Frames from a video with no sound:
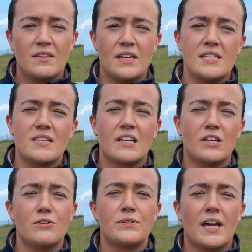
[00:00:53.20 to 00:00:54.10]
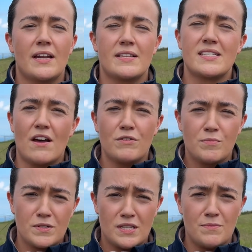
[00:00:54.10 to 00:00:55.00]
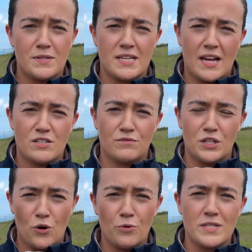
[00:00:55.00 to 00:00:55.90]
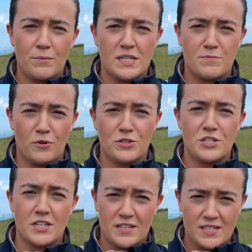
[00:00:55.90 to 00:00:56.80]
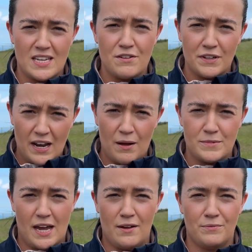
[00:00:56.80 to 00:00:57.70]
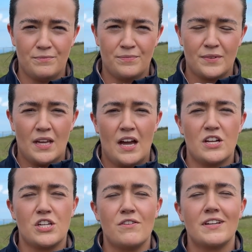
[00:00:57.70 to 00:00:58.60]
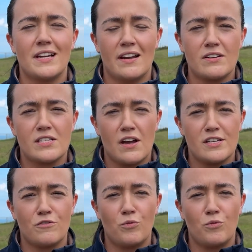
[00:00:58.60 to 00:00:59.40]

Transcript: These include getting 70% of the ewes that we sponge to conceive and lamb down, achieving a litter size of